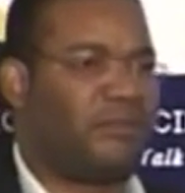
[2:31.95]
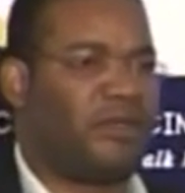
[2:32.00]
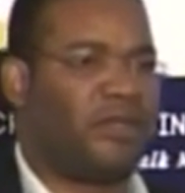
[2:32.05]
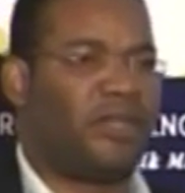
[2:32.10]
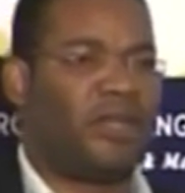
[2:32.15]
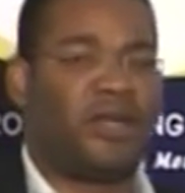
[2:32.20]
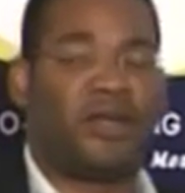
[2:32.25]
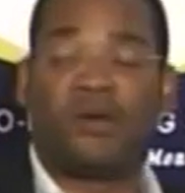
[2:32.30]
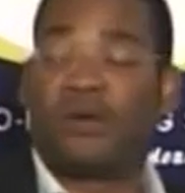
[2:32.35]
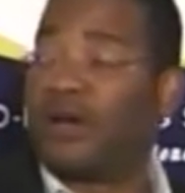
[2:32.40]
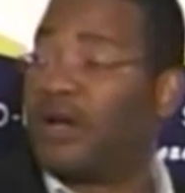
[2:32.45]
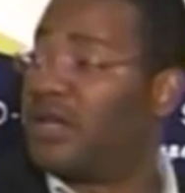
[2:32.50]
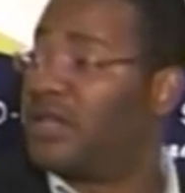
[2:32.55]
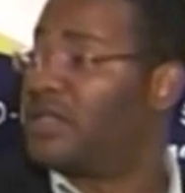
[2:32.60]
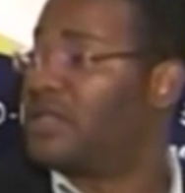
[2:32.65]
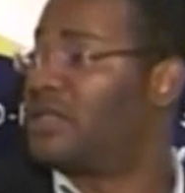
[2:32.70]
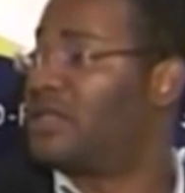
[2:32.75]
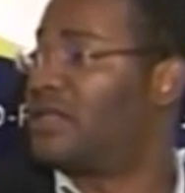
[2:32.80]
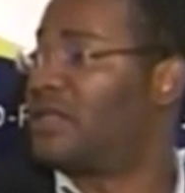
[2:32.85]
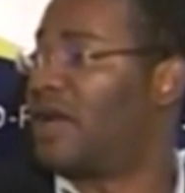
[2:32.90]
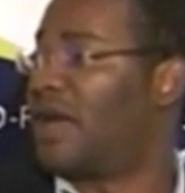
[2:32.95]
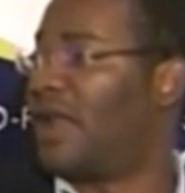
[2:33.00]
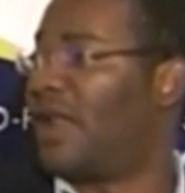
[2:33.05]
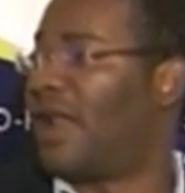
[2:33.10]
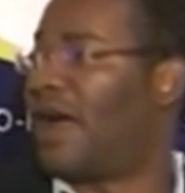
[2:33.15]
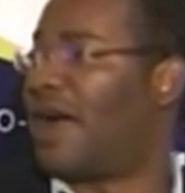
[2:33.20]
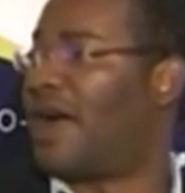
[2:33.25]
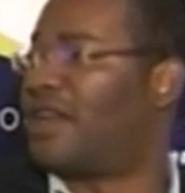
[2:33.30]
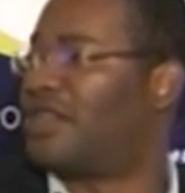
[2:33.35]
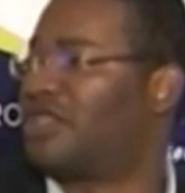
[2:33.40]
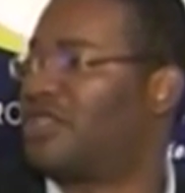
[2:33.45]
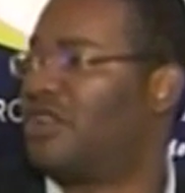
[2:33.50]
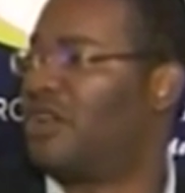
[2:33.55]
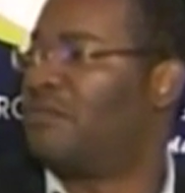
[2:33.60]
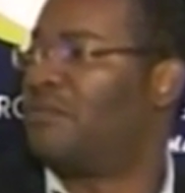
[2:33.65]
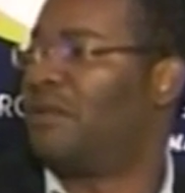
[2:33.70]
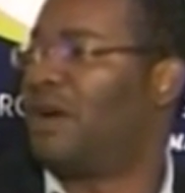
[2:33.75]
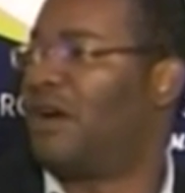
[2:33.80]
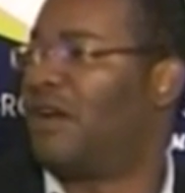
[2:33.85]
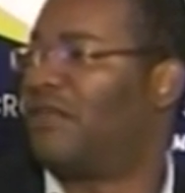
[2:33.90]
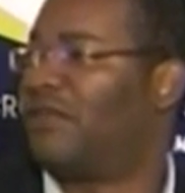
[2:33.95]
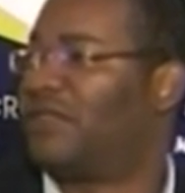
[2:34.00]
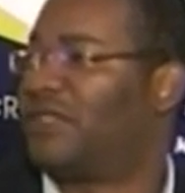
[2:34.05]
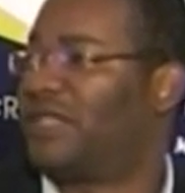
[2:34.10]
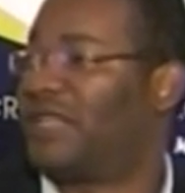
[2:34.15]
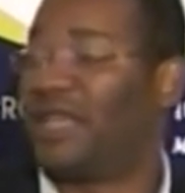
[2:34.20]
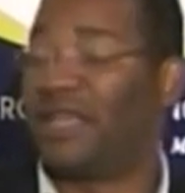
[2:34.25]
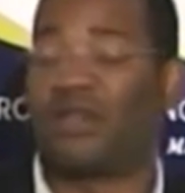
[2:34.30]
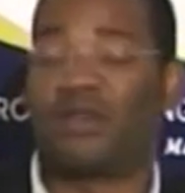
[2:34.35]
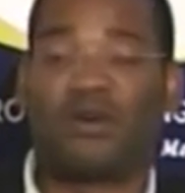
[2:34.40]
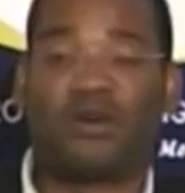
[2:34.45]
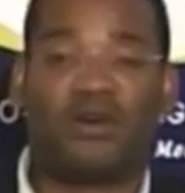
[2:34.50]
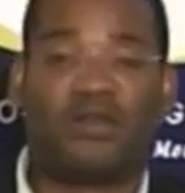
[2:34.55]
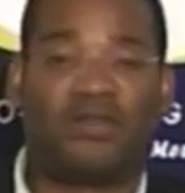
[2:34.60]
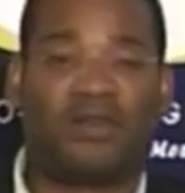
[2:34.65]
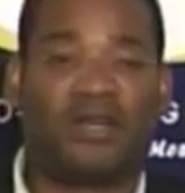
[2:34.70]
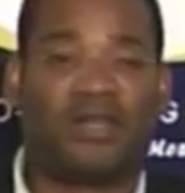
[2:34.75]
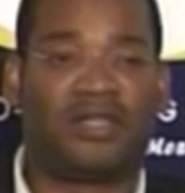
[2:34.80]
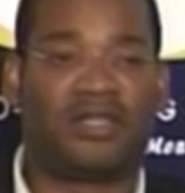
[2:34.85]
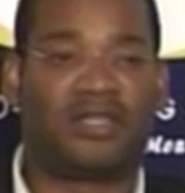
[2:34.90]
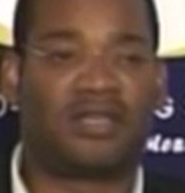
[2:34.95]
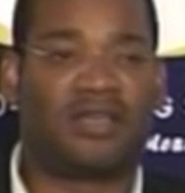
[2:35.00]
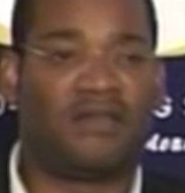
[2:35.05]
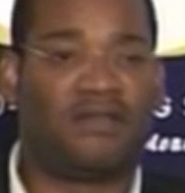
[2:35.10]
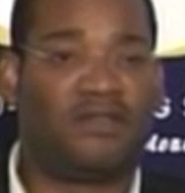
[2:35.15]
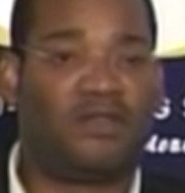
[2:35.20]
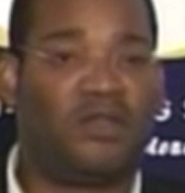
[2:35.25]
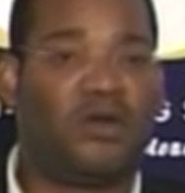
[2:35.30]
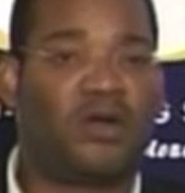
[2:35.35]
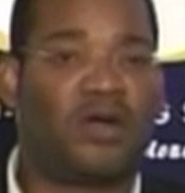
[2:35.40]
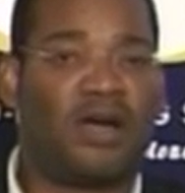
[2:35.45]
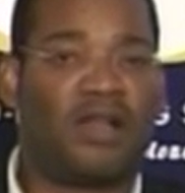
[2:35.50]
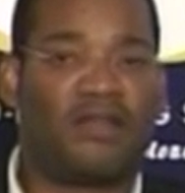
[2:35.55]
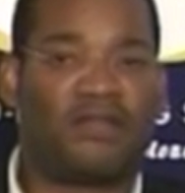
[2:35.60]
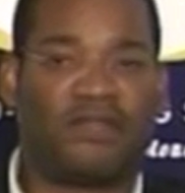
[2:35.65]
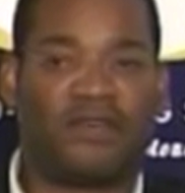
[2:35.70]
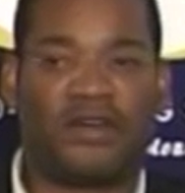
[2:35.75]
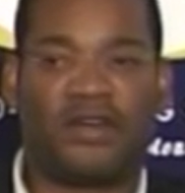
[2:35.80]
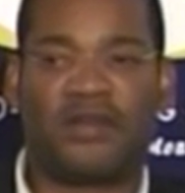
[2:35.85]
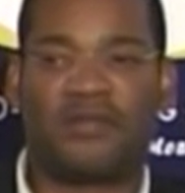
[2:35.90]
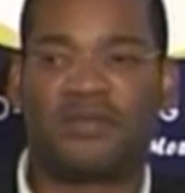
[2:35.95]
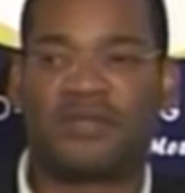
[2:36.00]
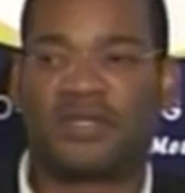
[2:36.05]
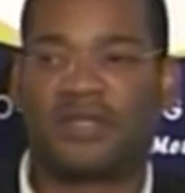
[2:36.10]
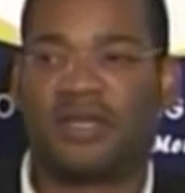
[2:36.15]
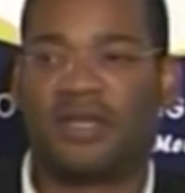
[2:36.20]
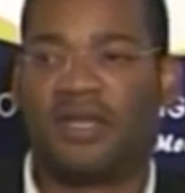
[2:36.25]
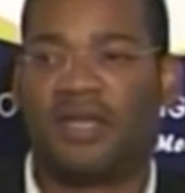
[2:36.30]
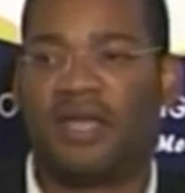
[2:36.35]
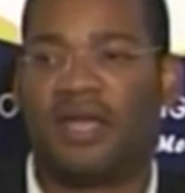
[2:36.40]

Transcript: There was a large number of takeovers of local firms.